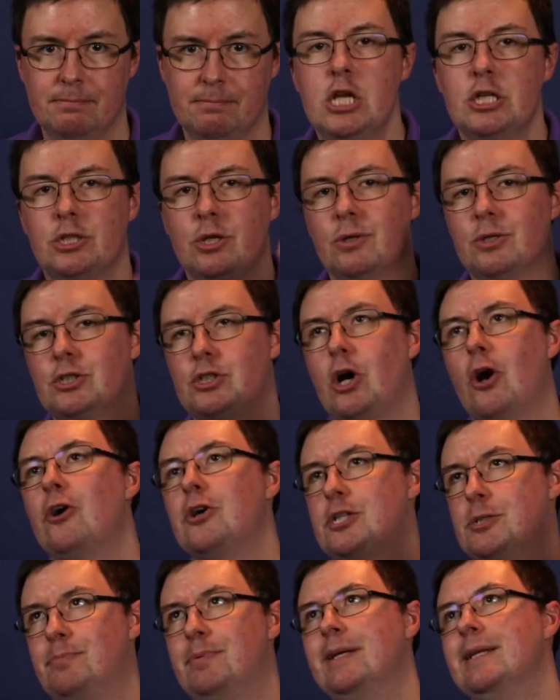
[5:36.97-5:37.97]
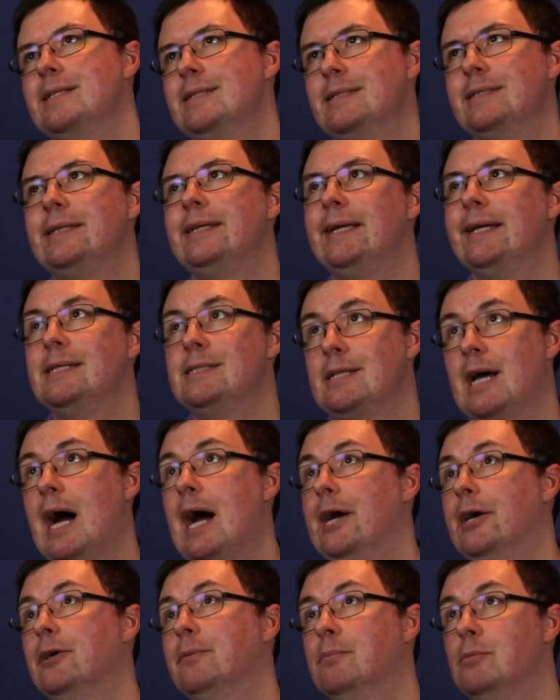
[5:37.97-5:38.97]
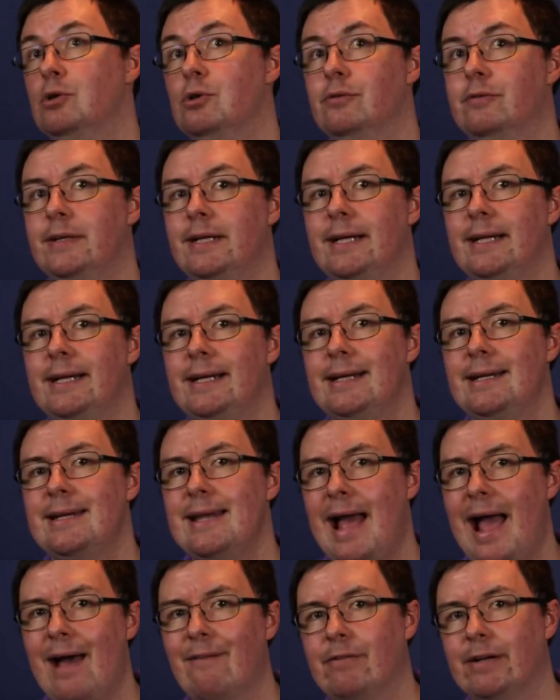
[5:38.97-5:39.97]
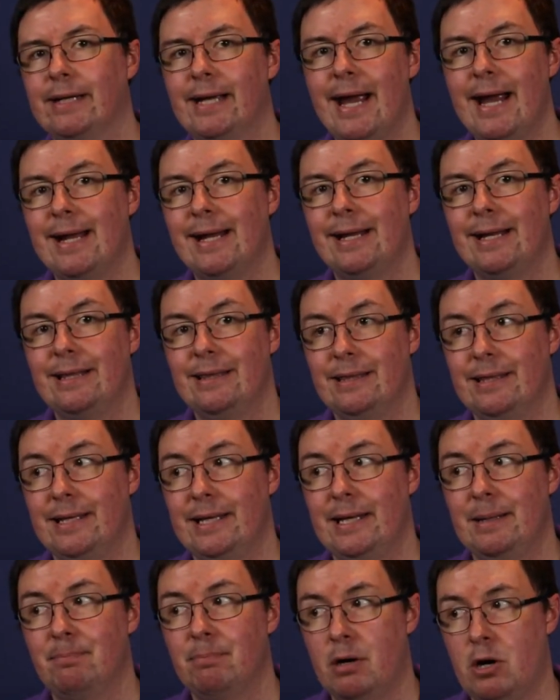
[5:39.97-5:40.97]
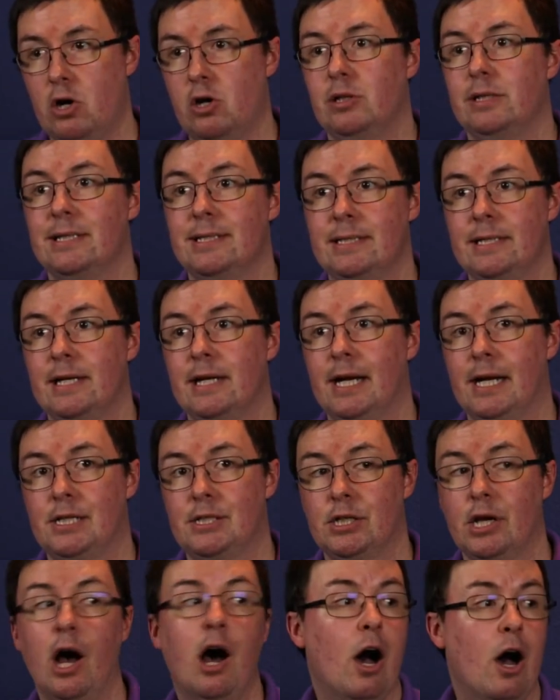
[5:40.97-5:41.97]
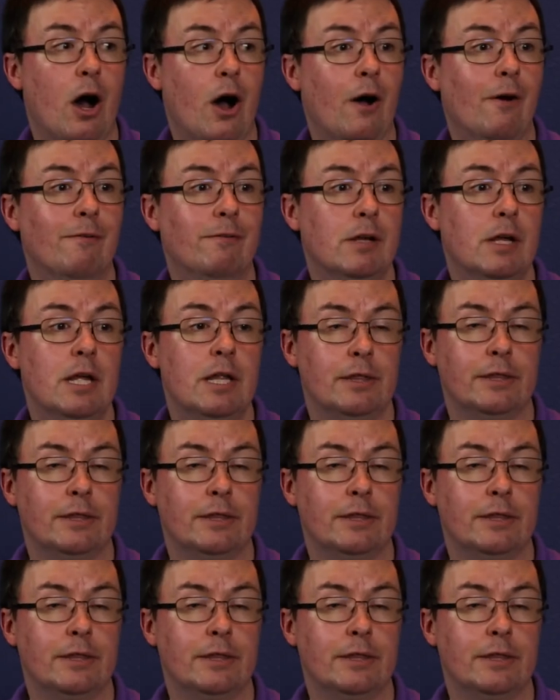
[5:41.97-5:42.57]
So Star spends the entire movie navigating the politics of